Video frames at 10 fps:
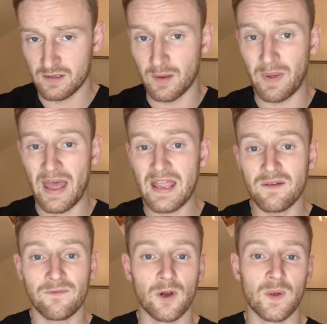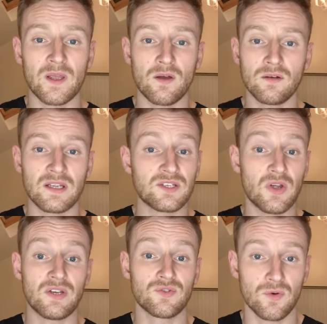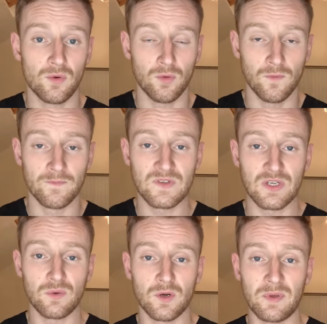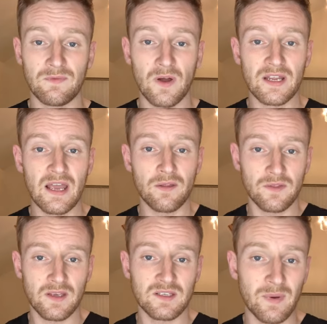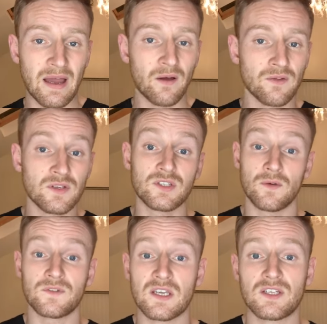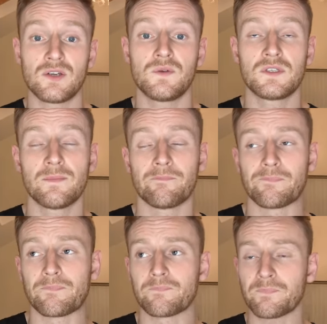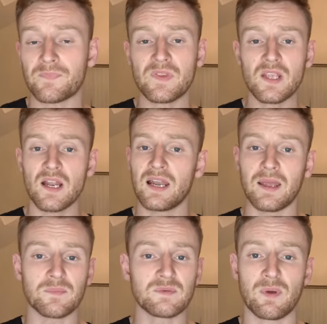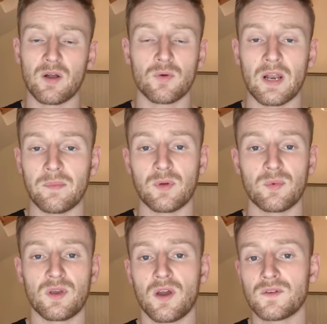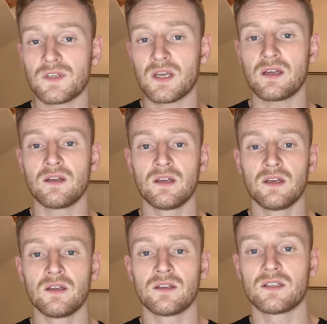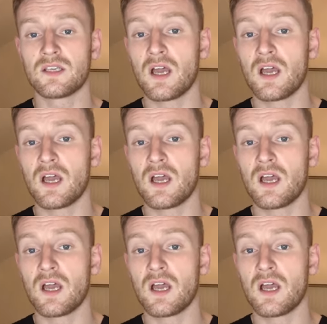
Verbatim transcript: Number eight, following on, is your intraoral. So you want to be finding out things about the soft tissues, lips, buccal and labial mucosa, the